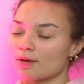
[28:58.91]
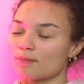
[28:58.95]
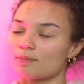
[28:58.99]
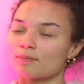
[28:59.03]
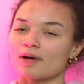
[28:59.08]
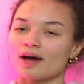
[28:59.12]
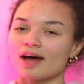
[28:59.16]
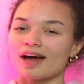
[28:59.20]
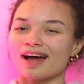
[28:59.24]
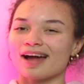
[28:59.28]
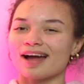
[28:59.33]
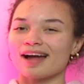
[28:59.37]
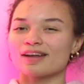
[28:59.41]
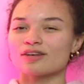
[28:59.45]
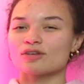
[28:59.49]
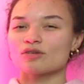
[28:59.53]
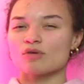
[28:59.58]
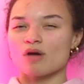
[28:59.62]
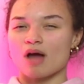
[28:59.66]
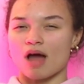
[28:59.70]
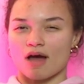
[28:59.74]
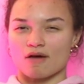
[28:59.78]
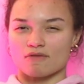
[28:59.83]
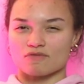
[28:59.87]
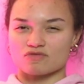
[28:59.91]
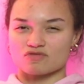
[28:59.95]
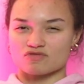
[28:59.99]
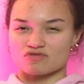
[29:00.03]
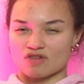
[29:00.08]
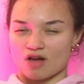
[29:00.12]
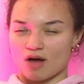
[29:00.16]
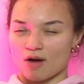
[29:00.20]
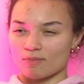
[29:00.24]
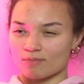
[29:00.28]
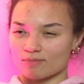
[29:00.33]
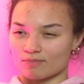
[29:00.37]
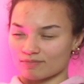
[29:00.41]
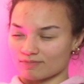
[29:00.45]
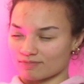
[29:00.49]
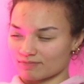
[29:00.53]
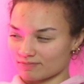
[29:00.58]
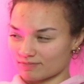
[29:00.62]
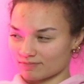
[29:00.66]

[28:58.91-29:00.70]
But I do have some